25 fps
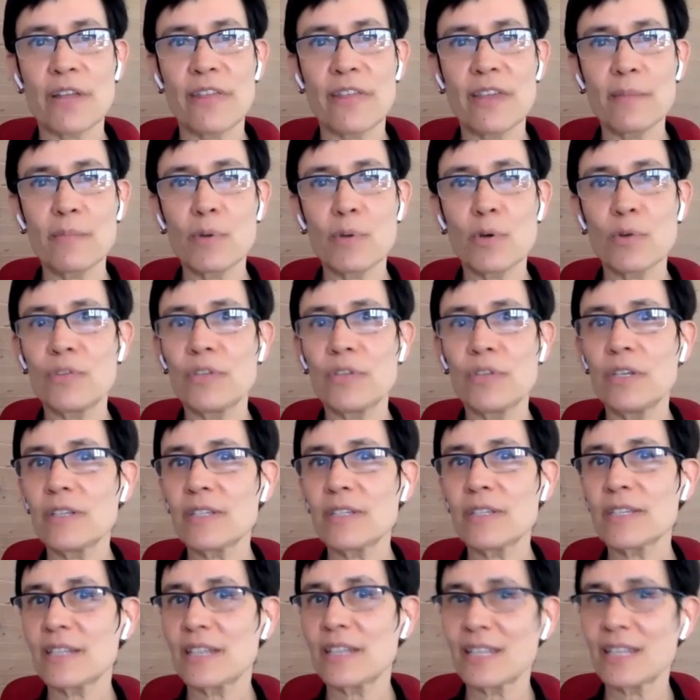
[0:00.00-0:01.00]
I think both
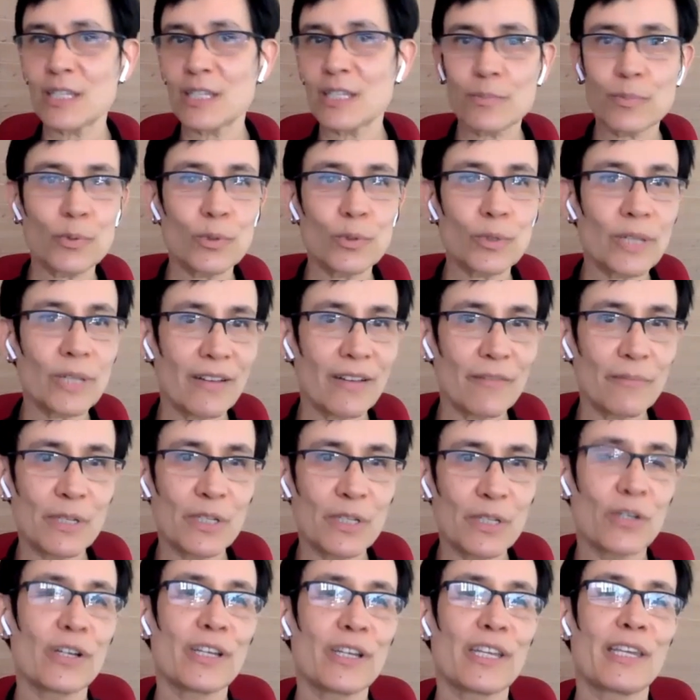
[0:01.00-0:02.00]
Nielsen and Spool have
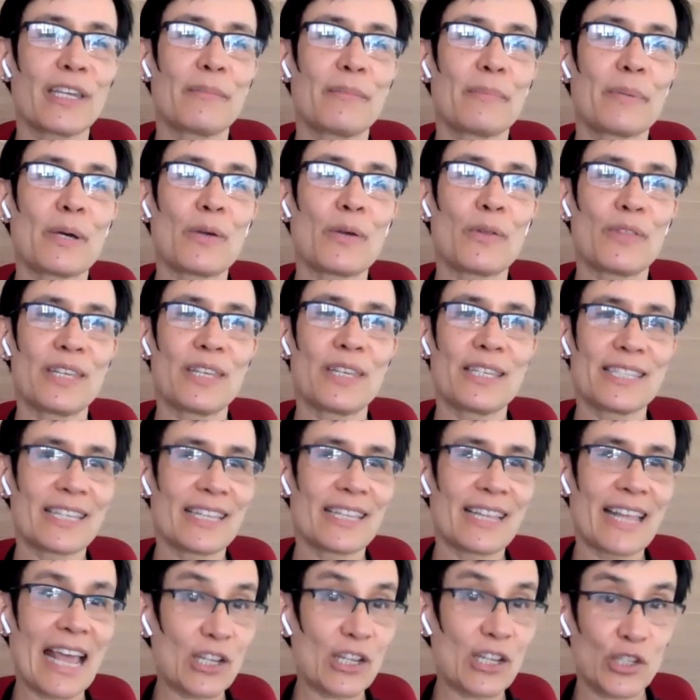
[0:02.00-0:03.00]
been talking about this,
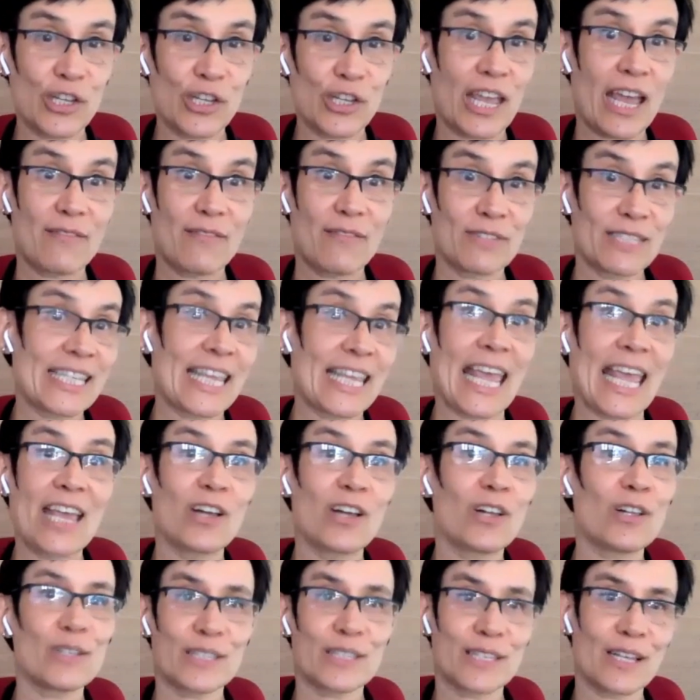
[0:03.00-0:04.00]
and they actually have
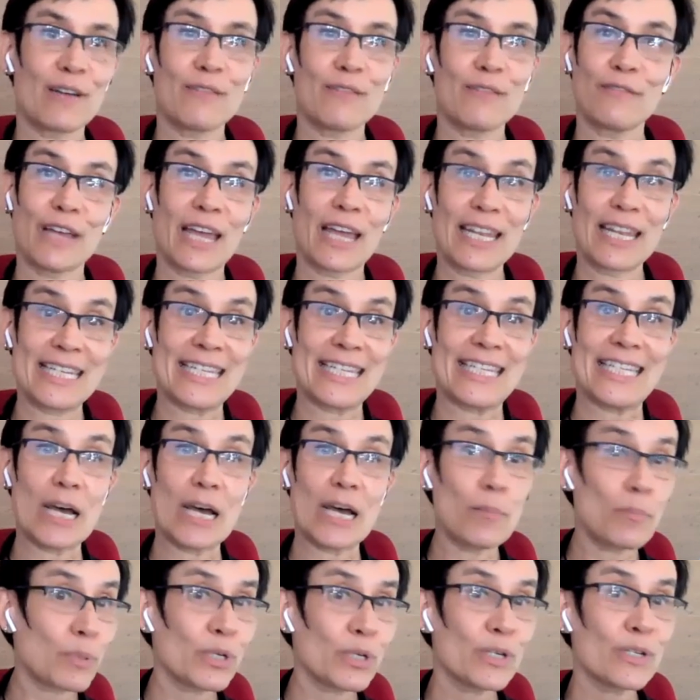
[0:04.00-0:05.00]
scales of and
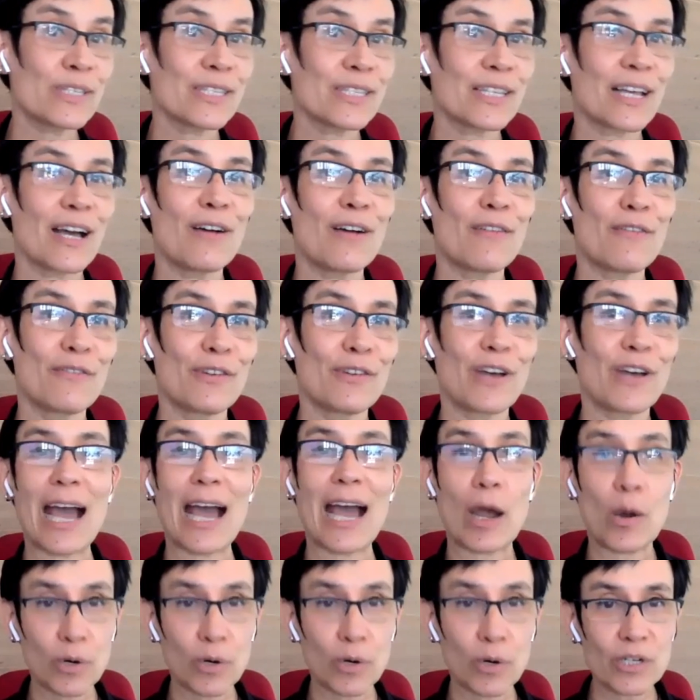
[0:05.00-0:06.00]
numbers of
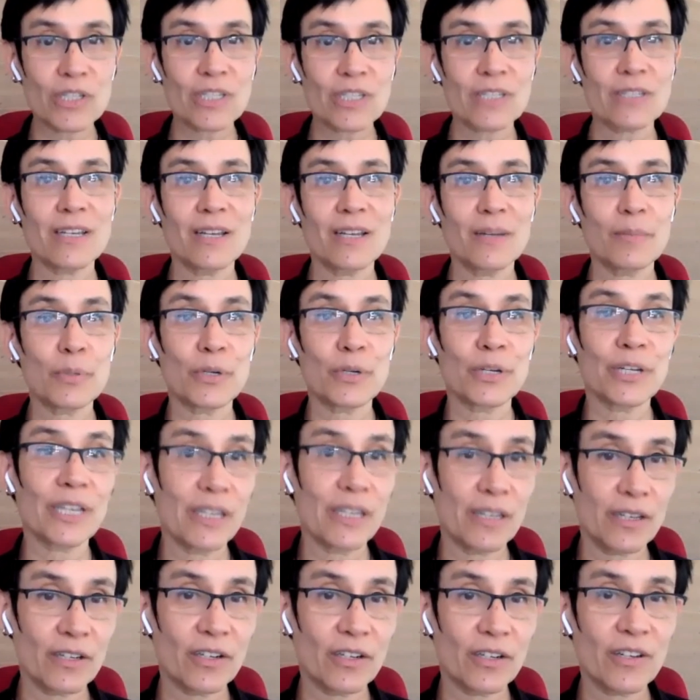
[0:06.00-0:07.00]
hours per
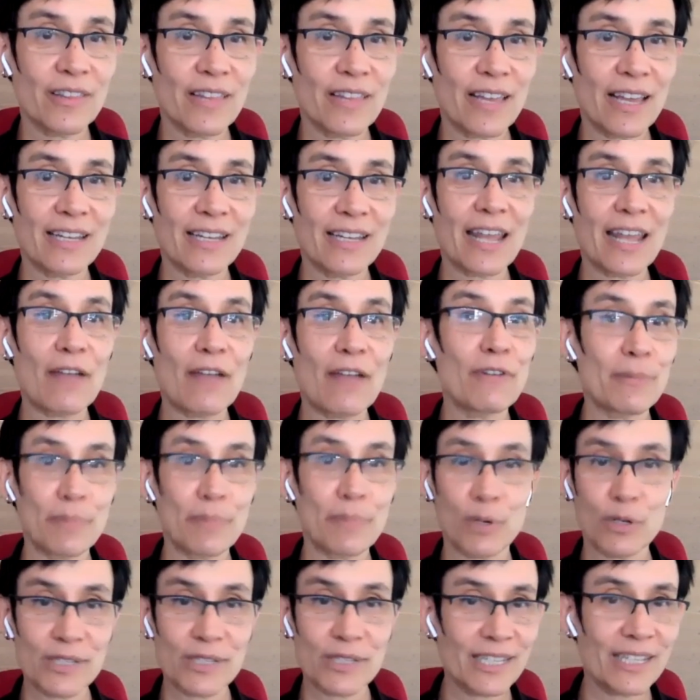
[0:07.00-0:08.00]
year that every
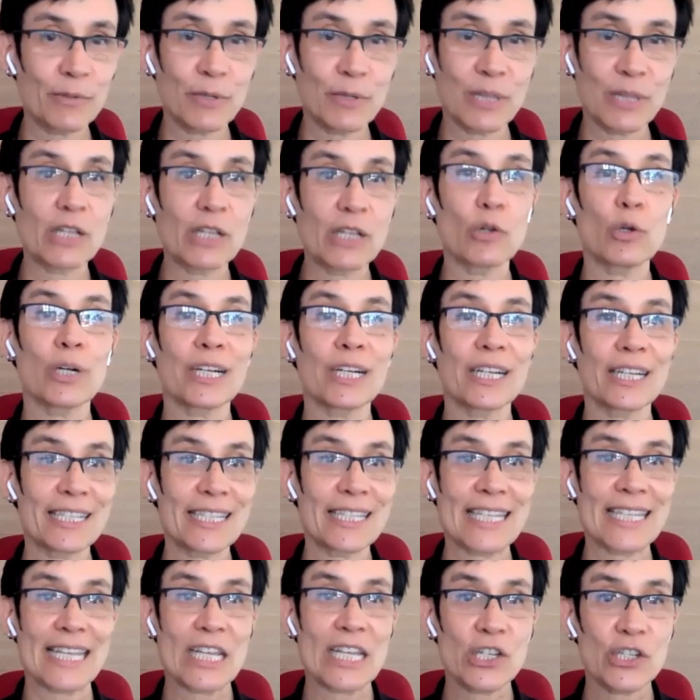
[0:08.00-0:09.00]
person within an
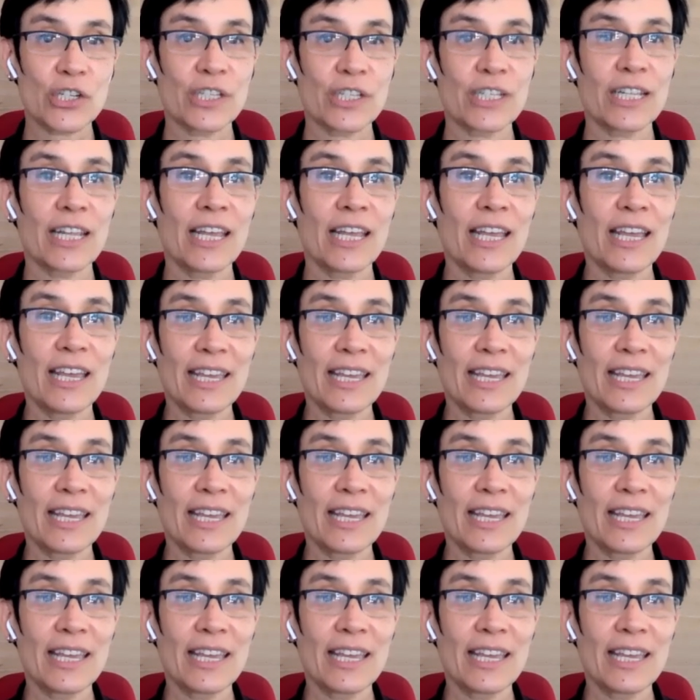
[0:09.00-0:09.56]
organization